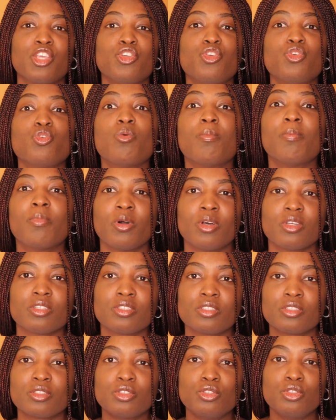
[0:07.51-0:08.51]
you
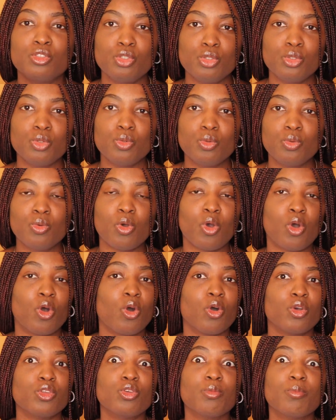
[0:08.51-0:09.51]
must do
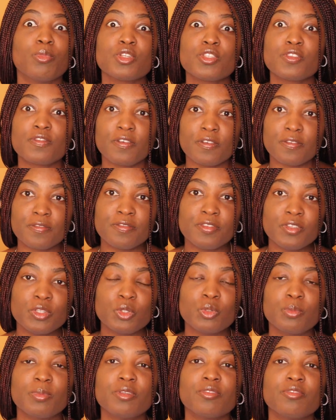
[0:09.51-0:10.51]
or you must
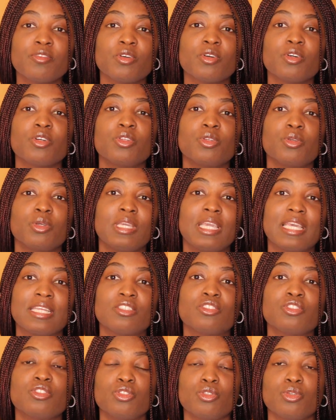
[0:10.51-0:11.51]
fulfill before you
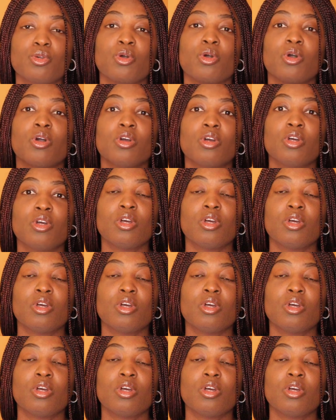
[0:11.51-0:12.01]
get your